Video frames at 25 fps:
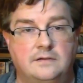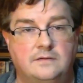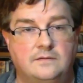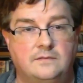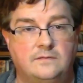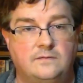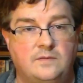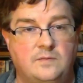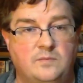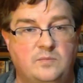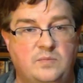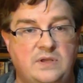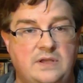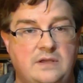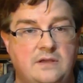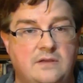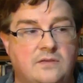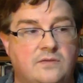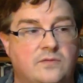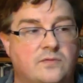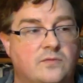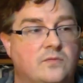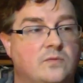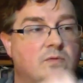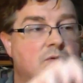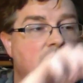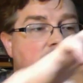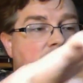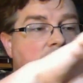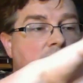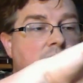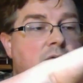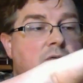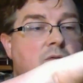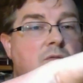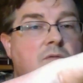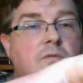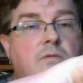You peek
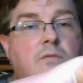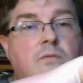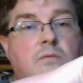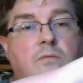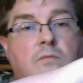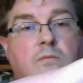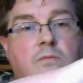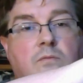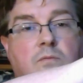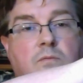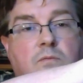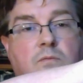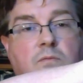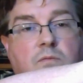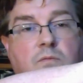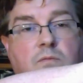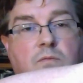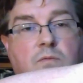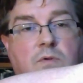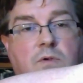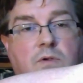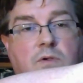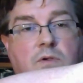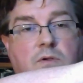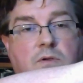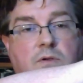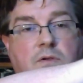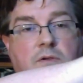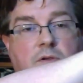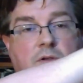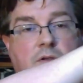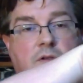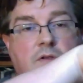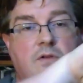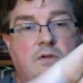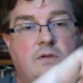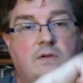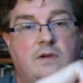through,
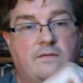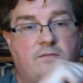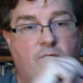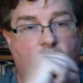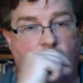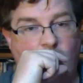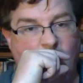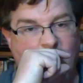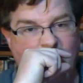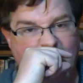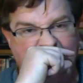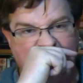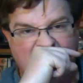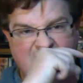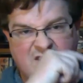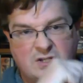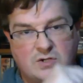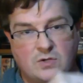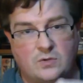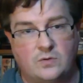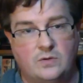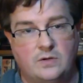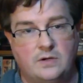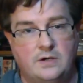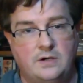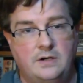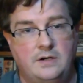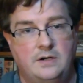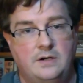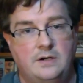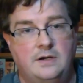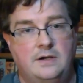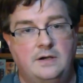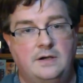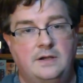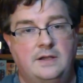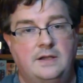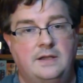you have a working door,
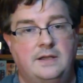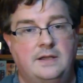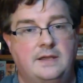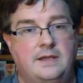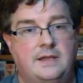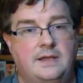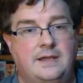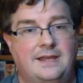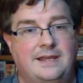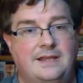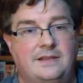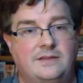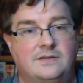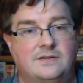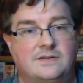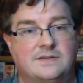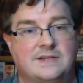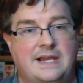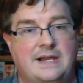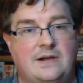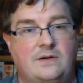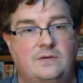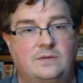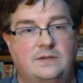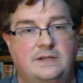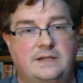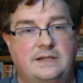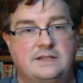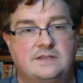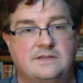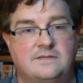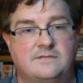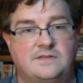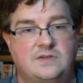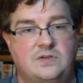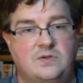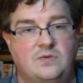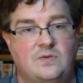and there's outlines
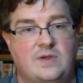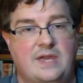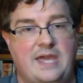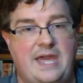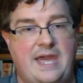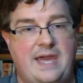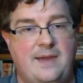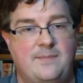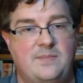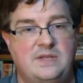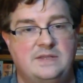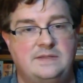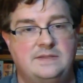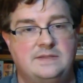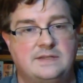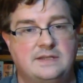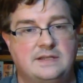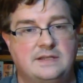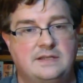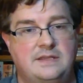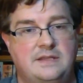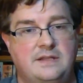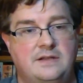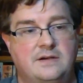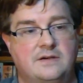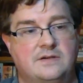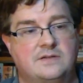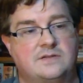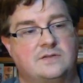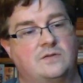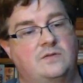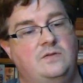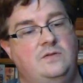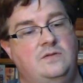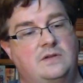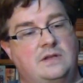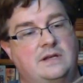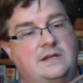of 2 cabins in there, so
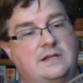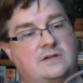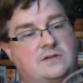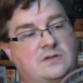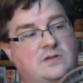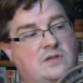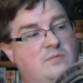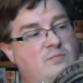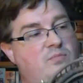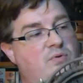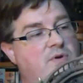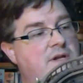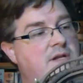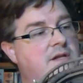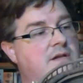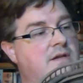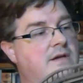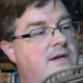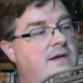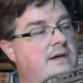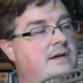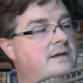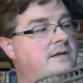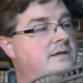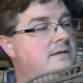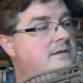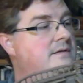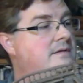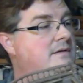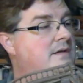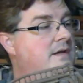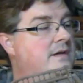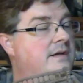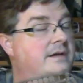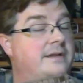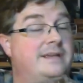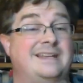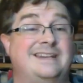you can actually bring
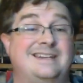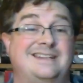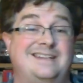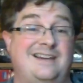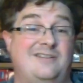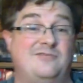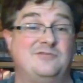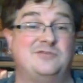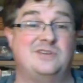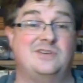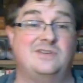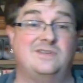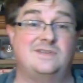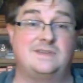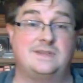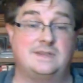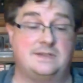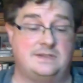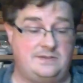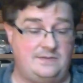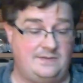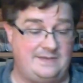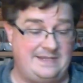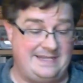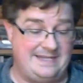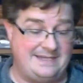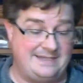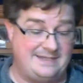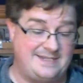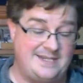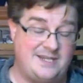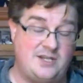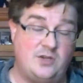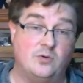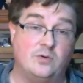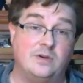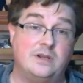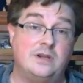encounters to the
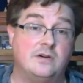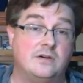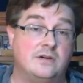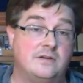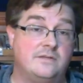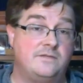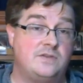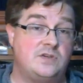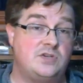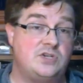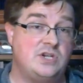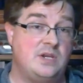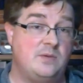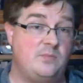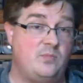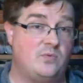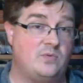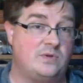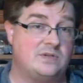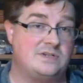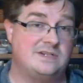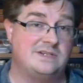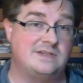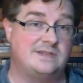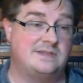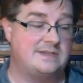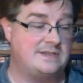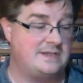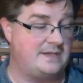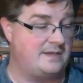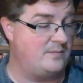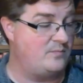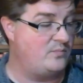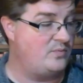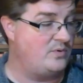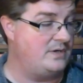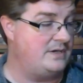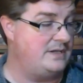interior of the ship, which is
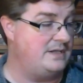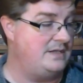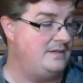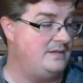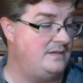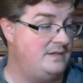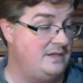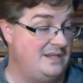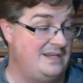pretty